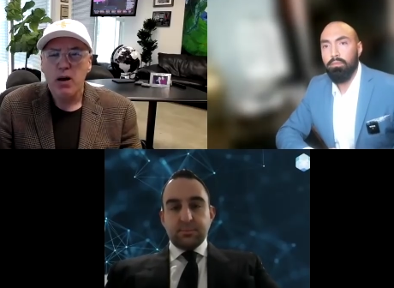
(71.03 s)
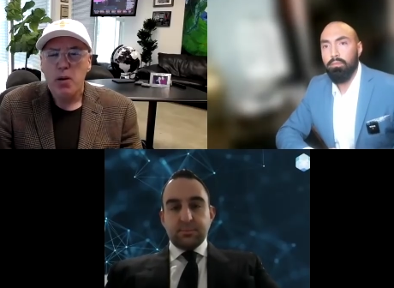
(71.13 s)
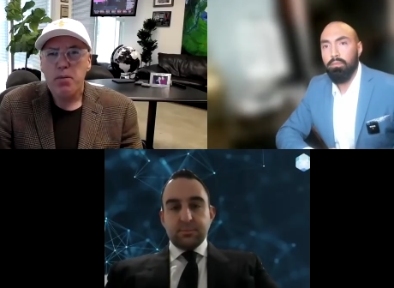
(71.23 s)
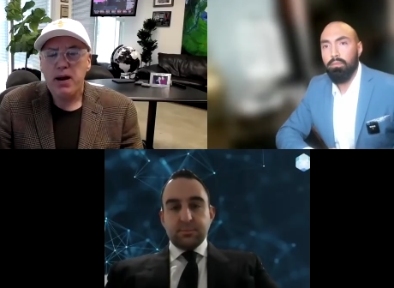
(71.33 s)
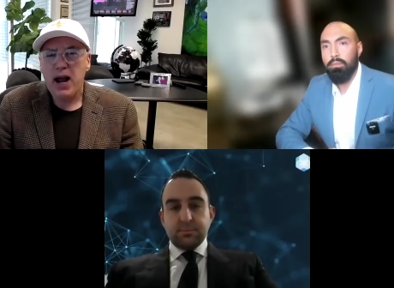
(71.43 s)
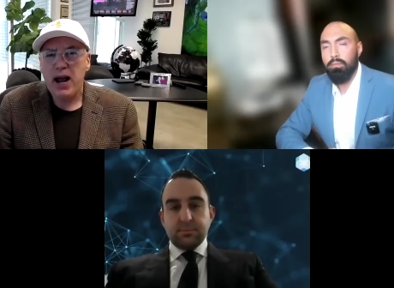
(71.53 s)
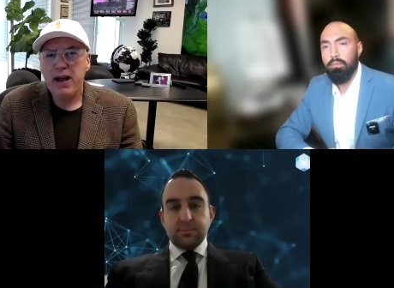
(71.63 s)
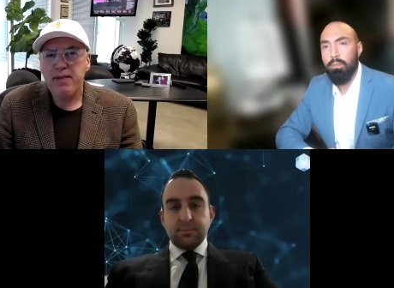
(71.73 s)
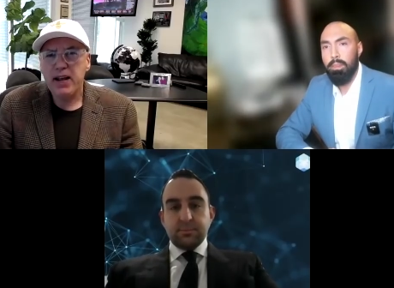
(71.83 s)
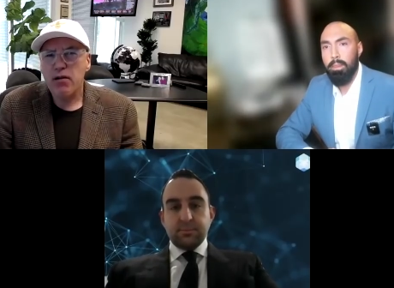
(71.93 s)
Speaker 1: But I
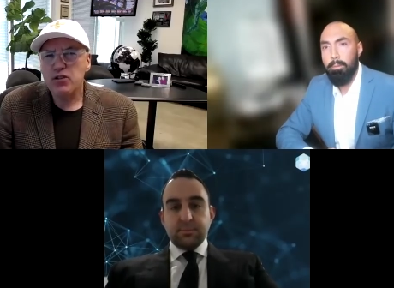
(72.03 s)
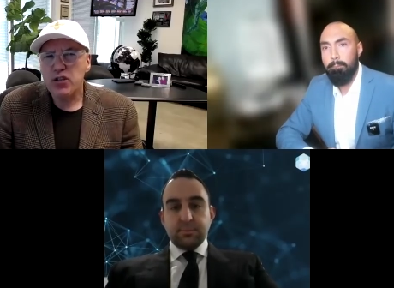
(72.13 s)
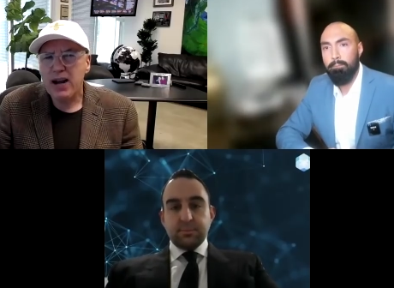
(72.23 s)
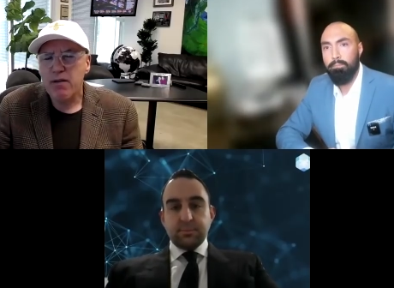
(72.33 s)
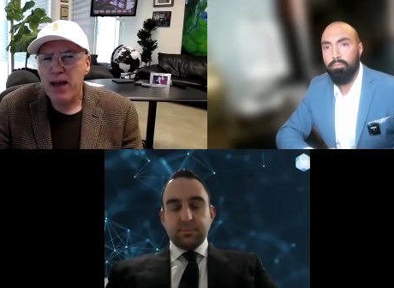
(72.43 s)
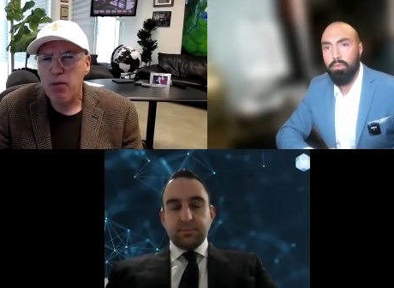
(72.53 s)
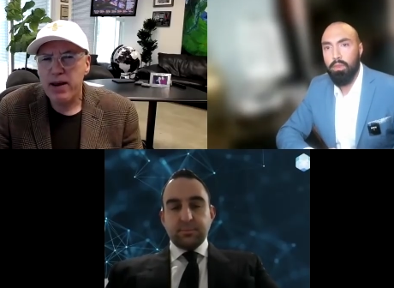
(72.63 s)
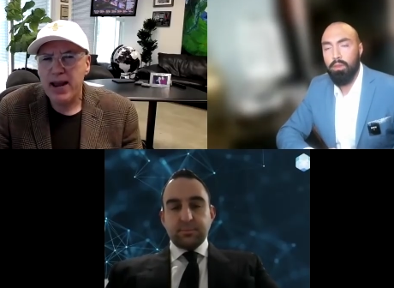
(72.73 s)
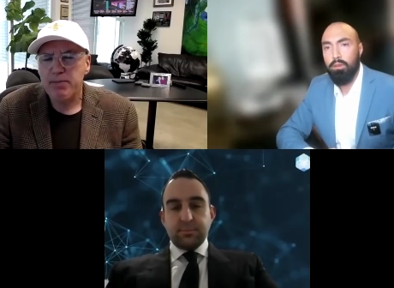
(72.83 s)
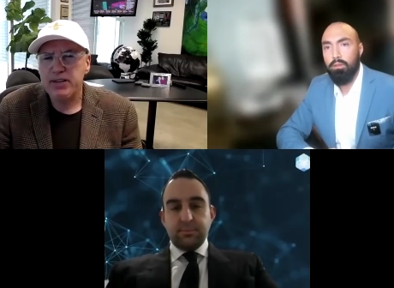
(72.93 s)
think outside of that, we
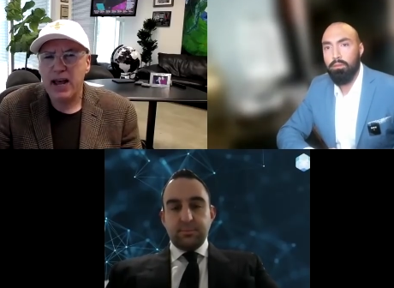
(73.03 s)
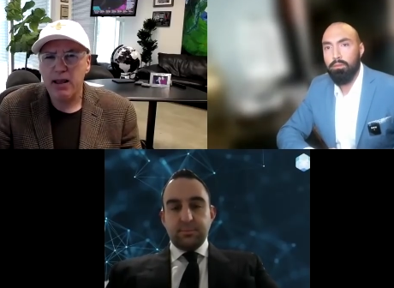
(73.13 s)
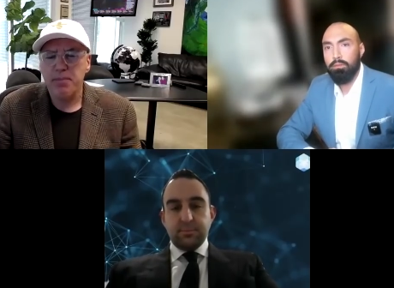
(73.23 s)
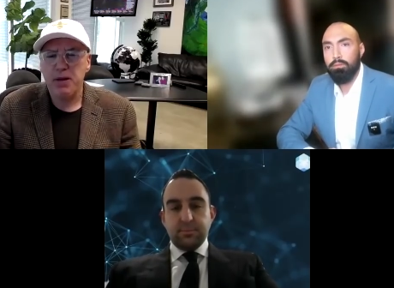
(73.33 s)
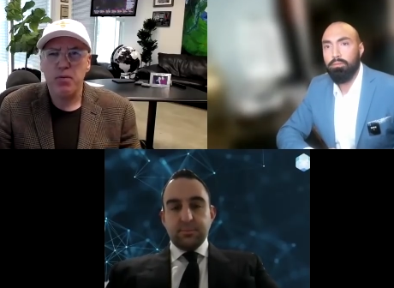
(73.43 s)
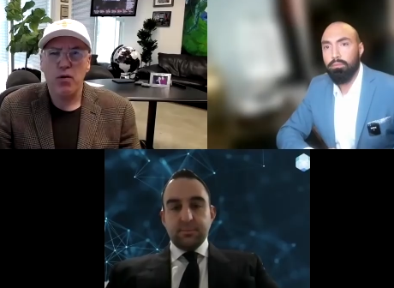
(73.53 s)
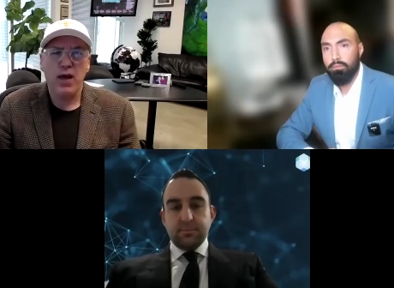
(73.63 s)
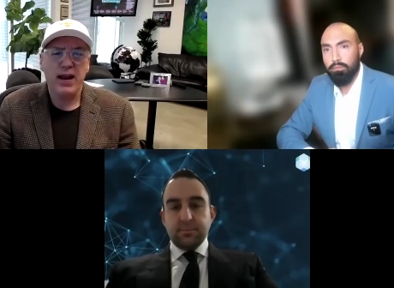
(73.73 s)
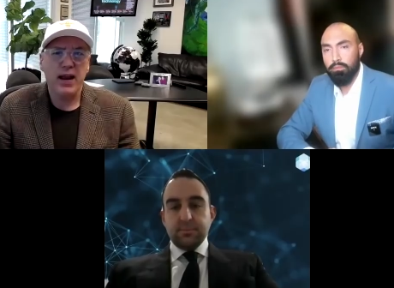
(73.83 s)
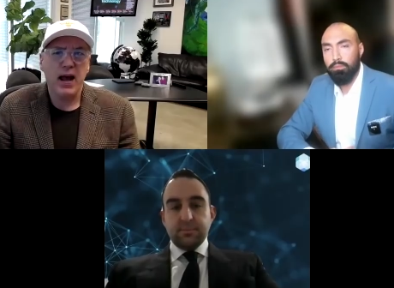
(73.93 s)
kept telling people
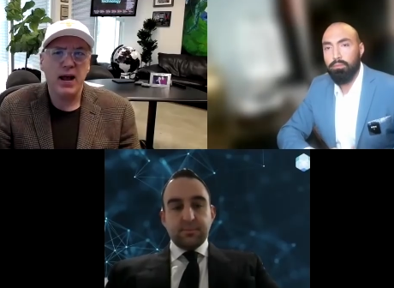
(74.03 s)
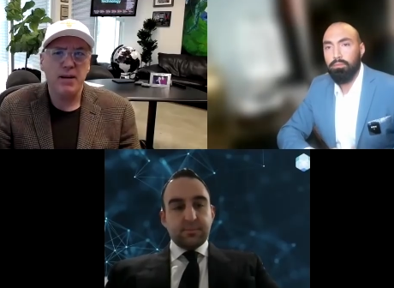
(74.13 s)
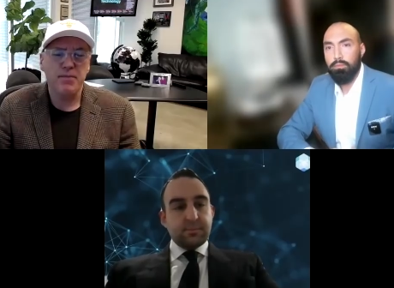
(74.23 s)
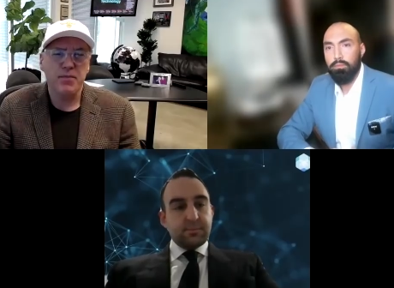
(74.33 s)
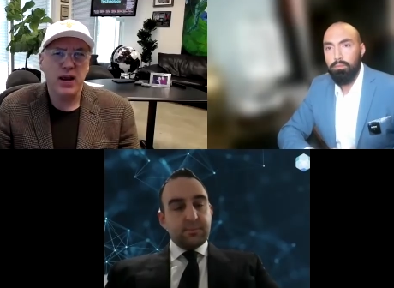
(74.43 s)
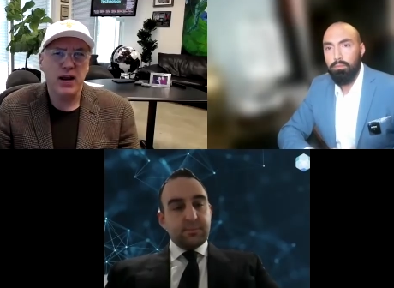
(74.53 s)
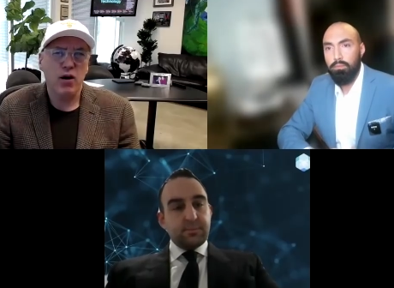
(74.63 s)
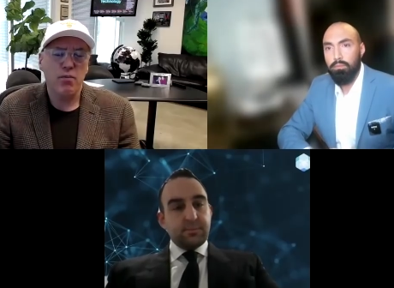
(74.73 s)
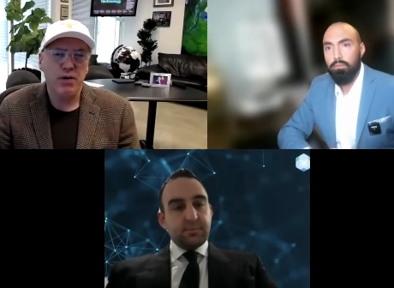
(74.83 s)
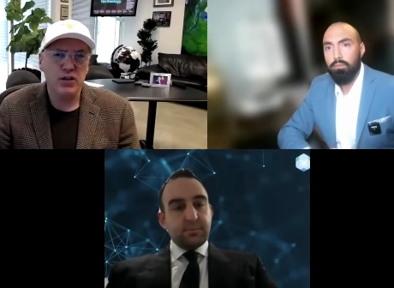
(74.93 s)
that in
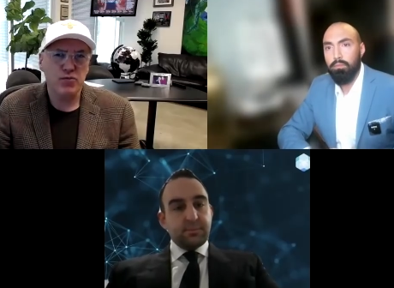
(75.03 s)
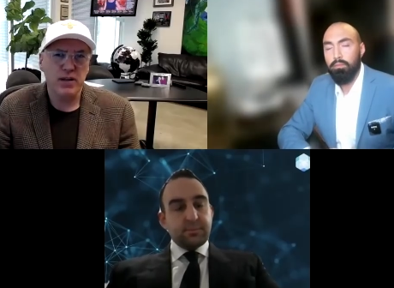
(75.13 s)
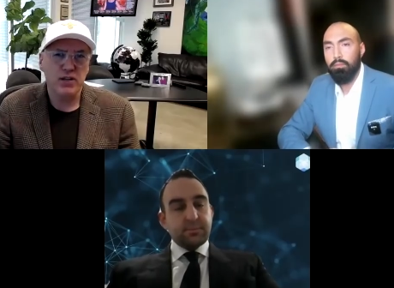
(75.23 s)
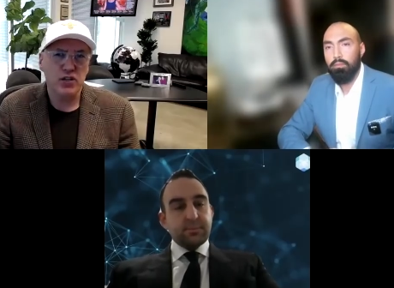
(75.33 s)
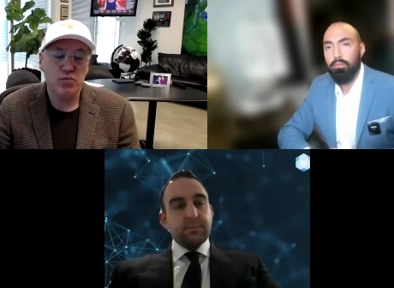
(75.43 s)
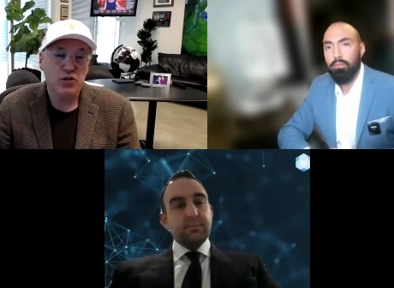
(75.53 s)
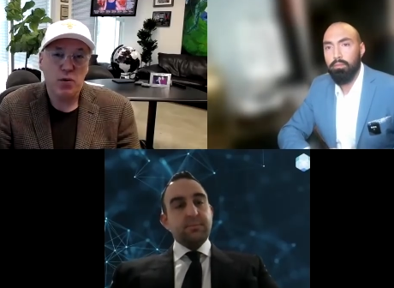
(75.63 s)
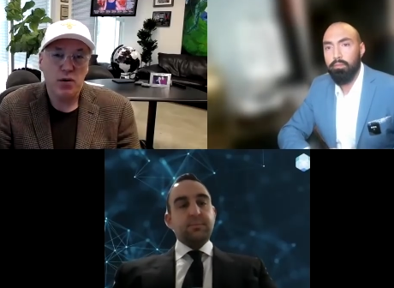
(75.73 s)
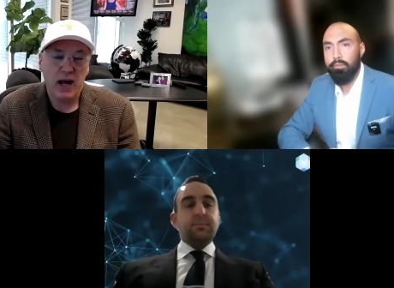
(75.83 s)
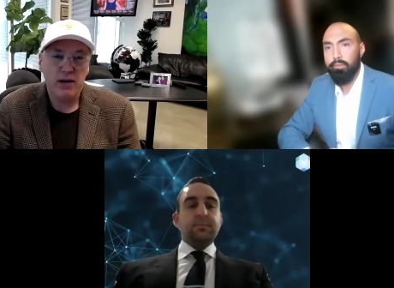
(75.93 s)
our press releases, which
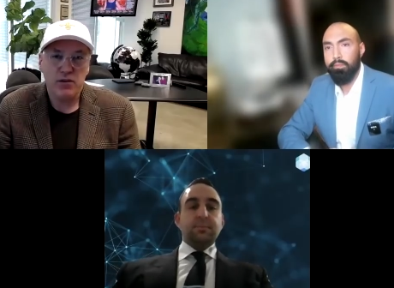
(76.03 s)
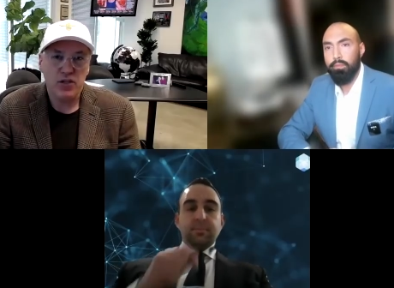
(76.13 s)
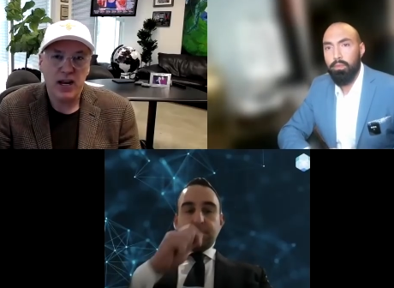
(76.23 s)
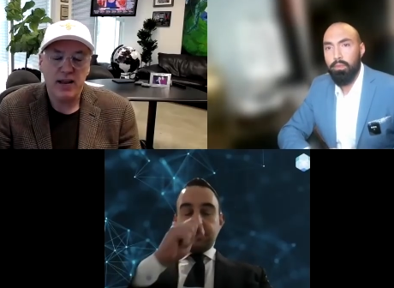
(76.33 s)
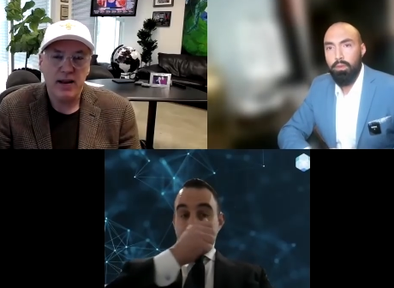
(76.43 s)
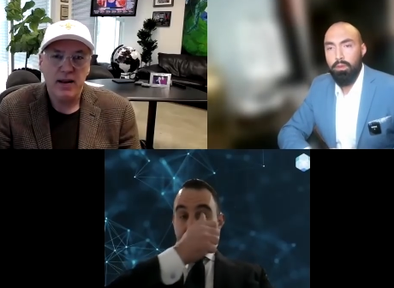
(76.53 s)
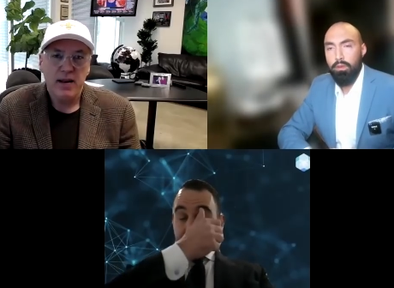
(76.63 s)
we're allowed to say, that